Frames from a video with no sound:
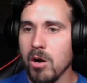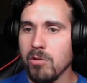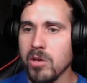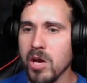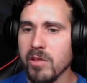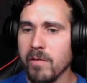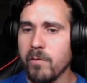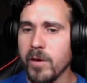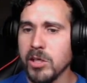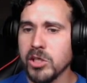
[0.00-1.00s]
Oh, no, the
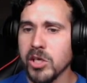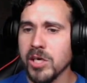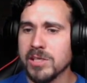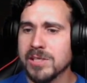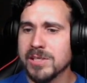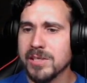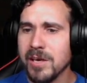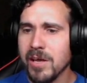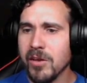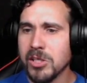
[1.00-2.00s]
fishes!
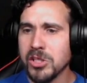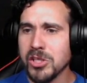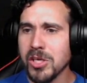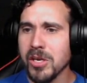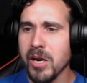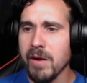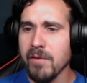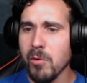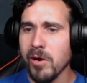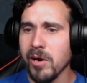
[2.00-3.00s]
There's shit
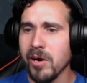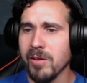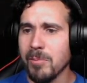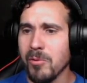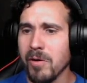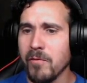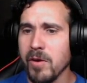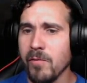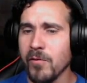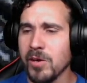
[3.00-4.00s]
everywhere! The poor
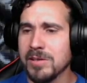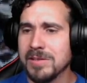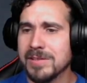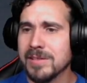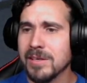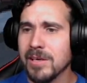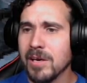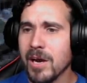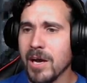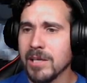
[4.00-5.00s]
Fifis!
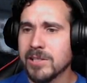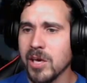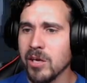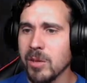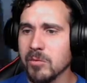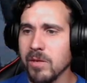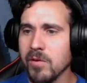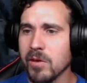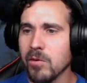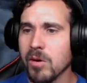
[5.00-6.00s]
I saw him
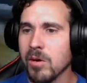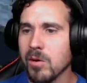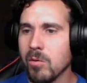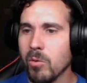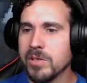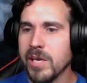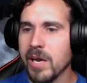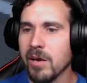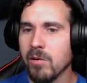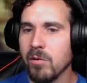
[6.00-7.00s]
leaving. Where's he
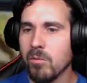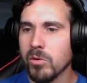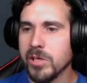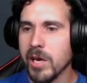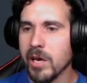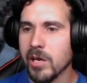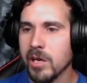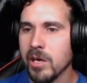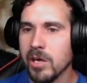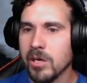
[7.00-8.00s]
at? Where's he at?
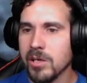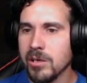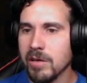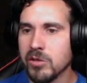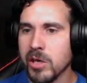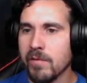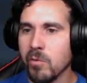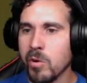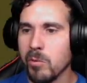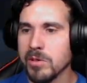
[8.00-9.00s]
He left shit
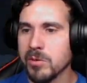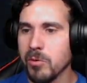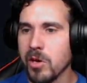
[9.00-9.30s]
everywhere. Where's he? Where'd he go?